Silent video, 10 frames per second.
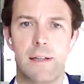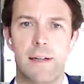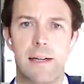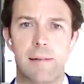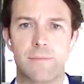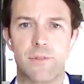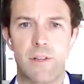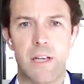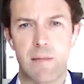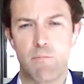So I
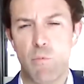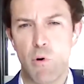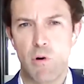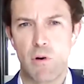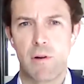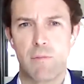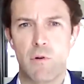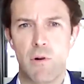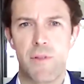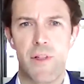think it's more
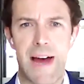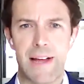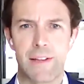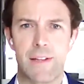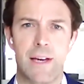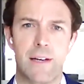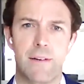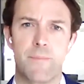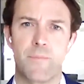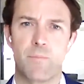that
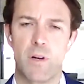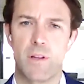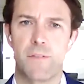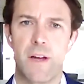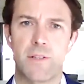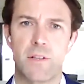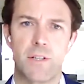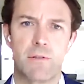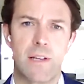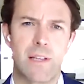than what the Fed's going to
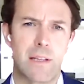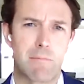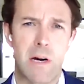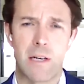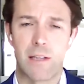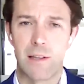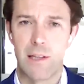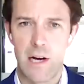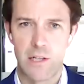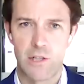do. I think the market
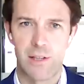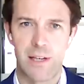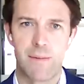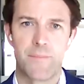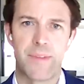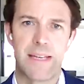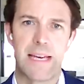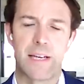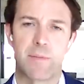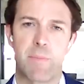largely
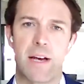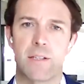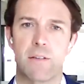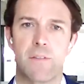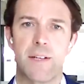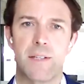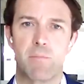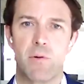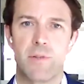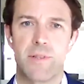expects the Fed to
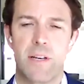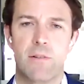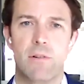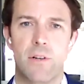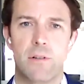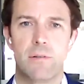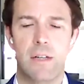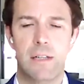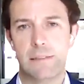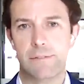pause here, although
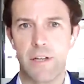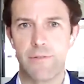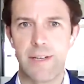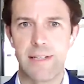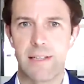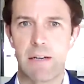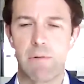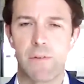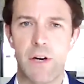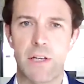very recently
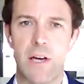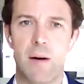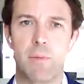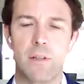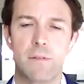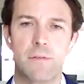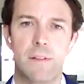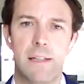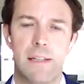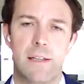we've heard a couple of,
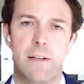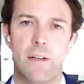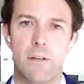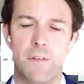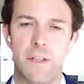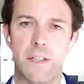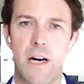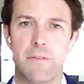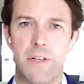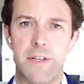you know, Fed
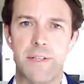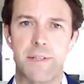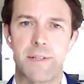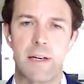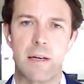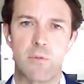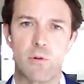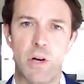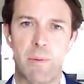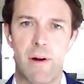governors
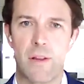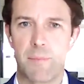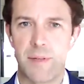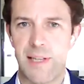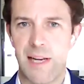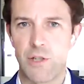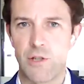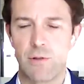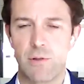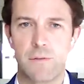talk about the
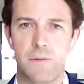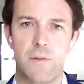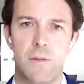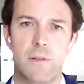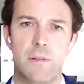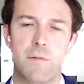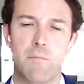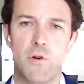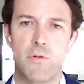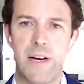potential for
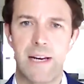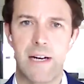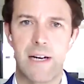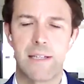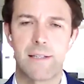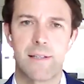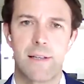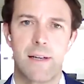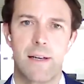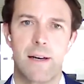more rate hikes.
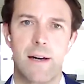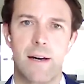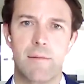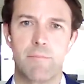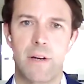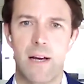But